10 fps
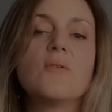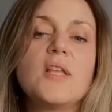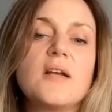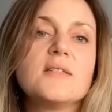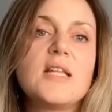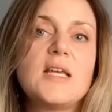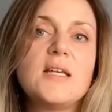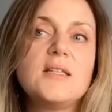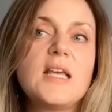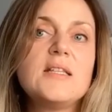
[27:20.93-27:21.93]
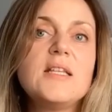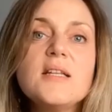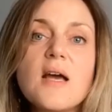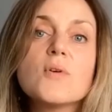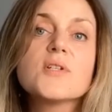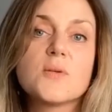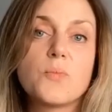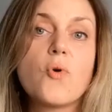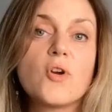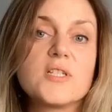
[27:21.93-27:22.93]
out there. They need our
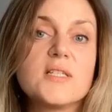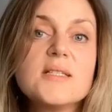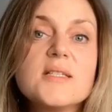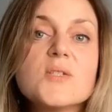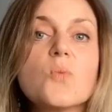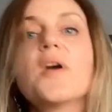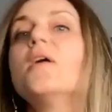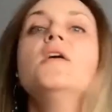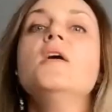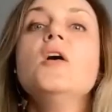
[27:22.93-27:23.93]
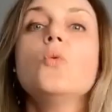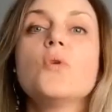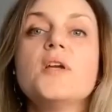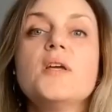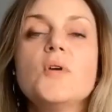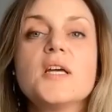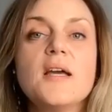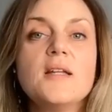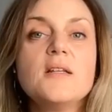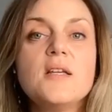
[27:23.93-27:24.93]
support. This is where we
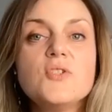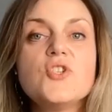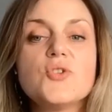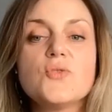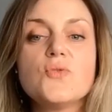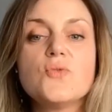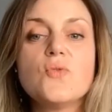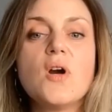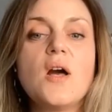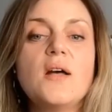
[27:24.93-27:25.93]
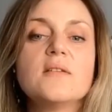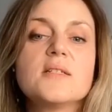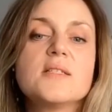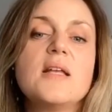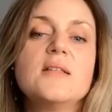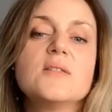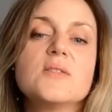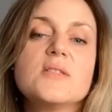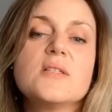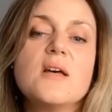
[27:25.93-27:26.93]
kind of need to understand
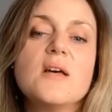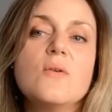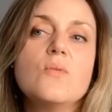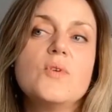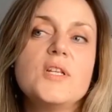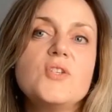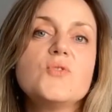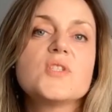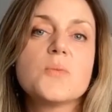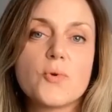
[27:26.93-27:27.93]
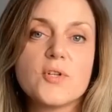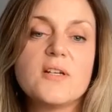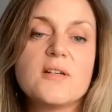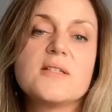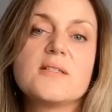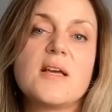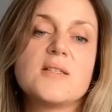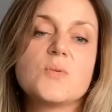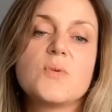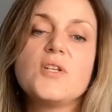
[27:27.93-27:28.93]
that we need to support their
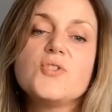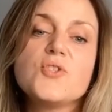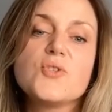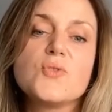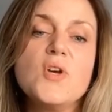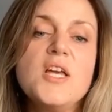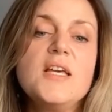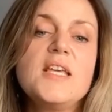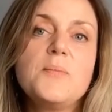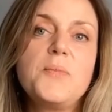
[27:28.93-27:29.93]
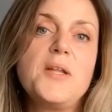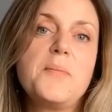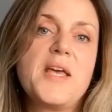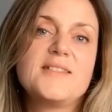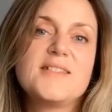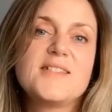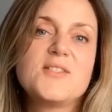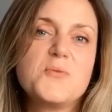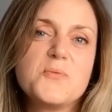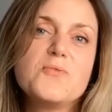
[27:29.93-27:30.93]
designs. We need to implement,
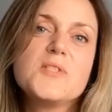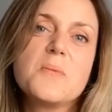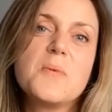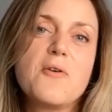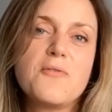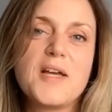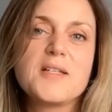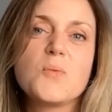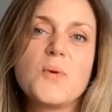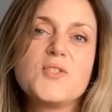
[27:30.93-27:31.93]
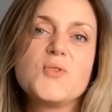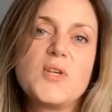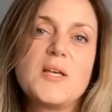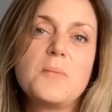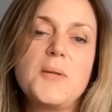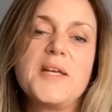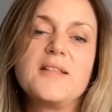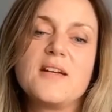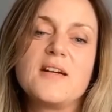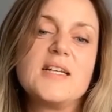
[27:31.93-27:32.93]
to somehow find a way to
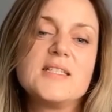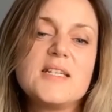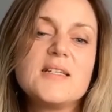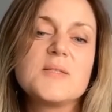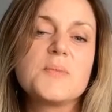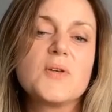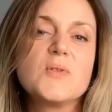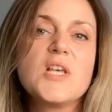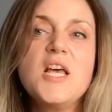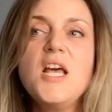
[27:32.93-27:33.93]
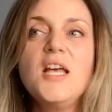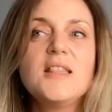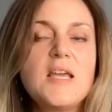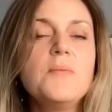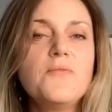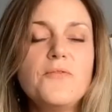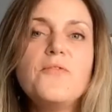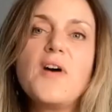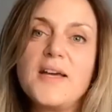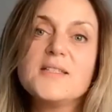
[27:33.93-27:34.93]
implement their ideas, because they
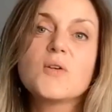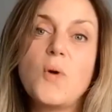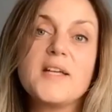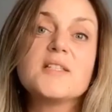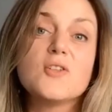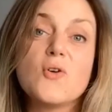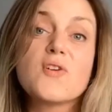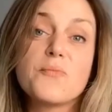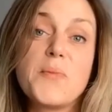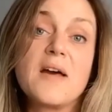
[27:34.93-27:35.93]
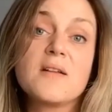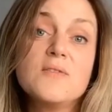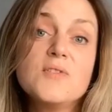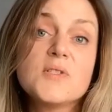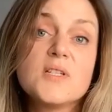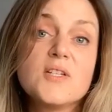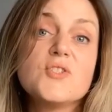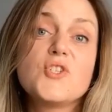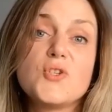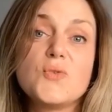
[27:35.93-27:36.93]
fight quite a lot of battles
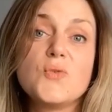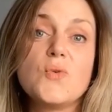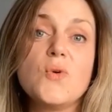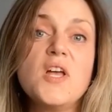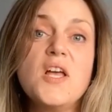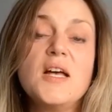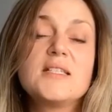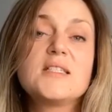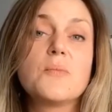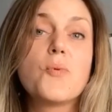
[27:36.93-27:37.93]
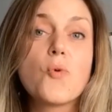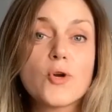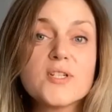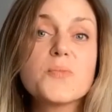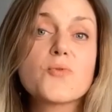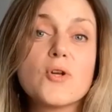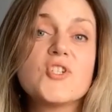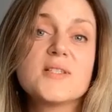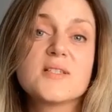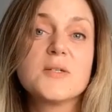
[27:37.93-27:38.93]
to support
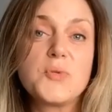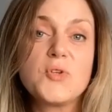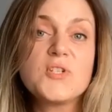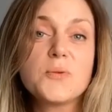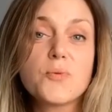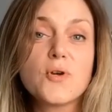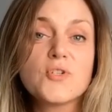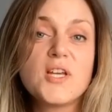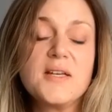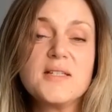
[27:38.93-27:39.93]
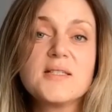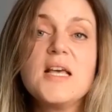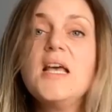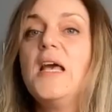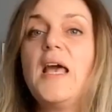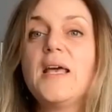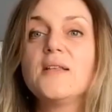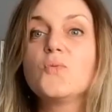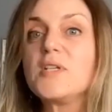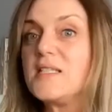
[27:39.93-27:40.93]
projects, community projects.
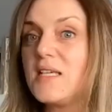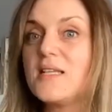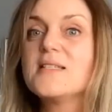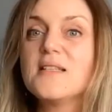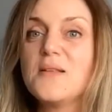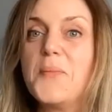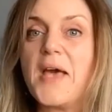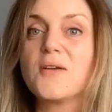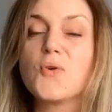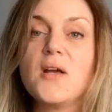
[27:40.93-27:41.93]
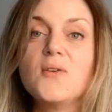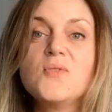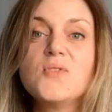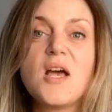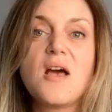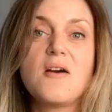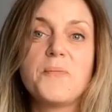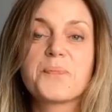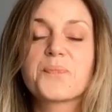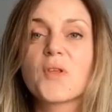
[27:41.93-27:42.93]
And we see this at the background.
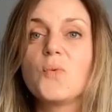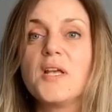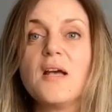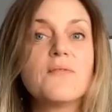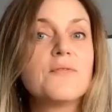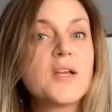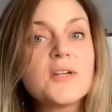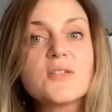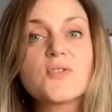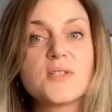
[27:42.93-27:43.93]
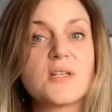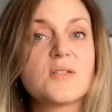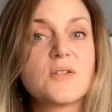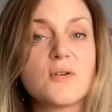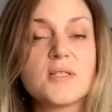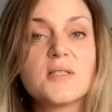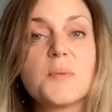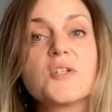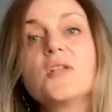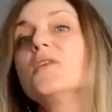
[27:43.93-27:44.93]
We have very interesting stories,
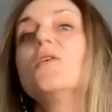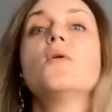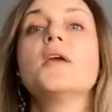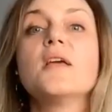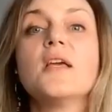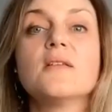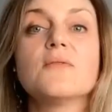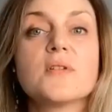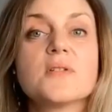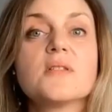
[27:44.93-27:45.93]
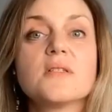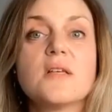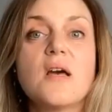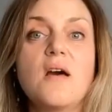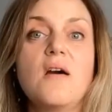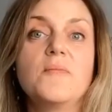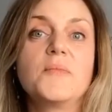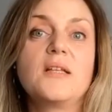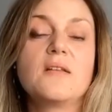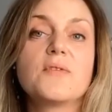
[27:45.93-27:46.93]
especially going in the
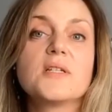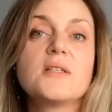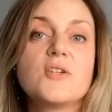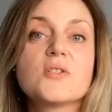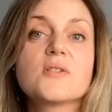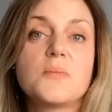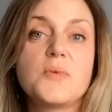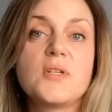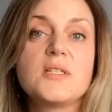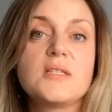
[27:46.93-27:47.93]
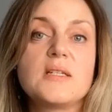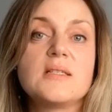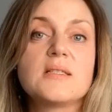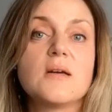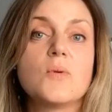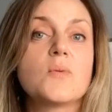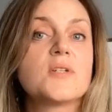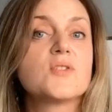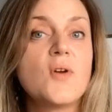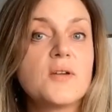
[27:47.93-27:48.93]
First Nations communities. We were
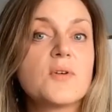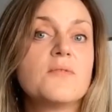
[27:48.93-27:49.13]
in Doig